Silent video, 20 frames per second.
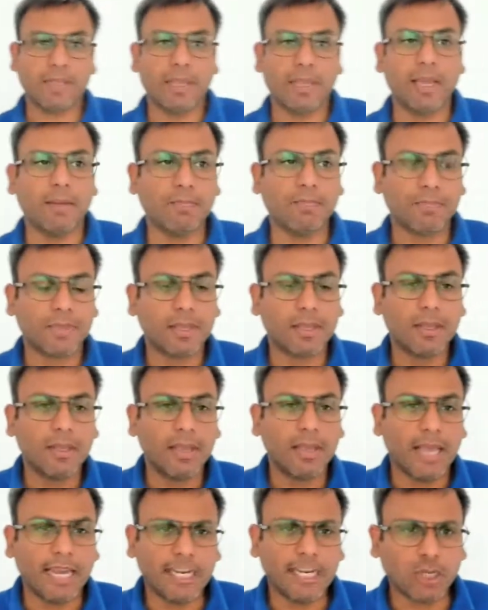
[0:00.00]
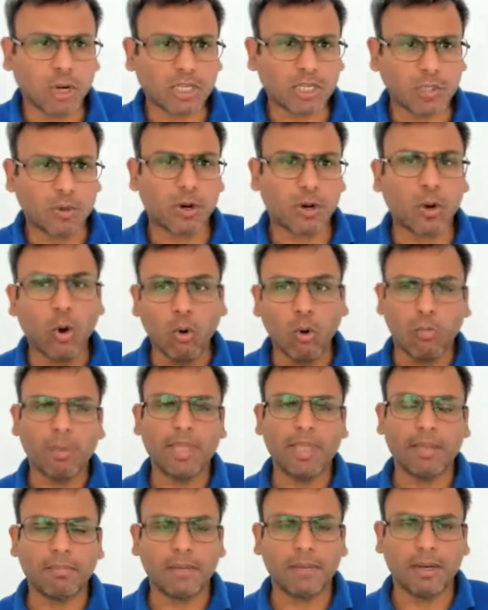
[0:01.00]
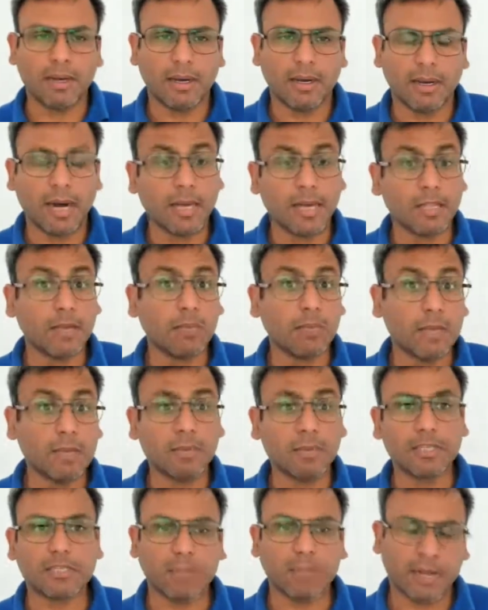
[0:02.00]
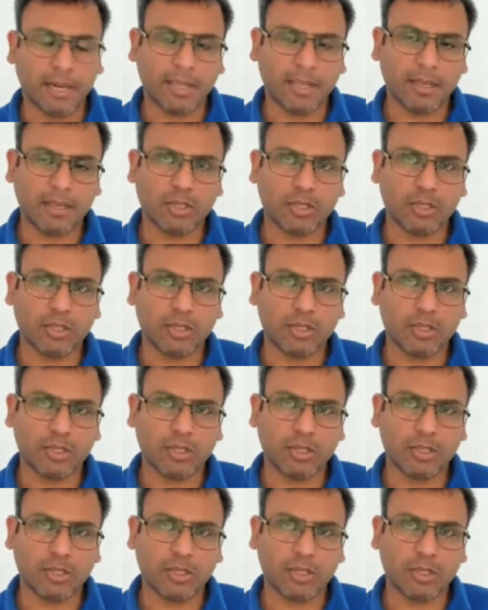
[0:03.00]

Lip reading: Yeah, and he talks about OPM, other people's money.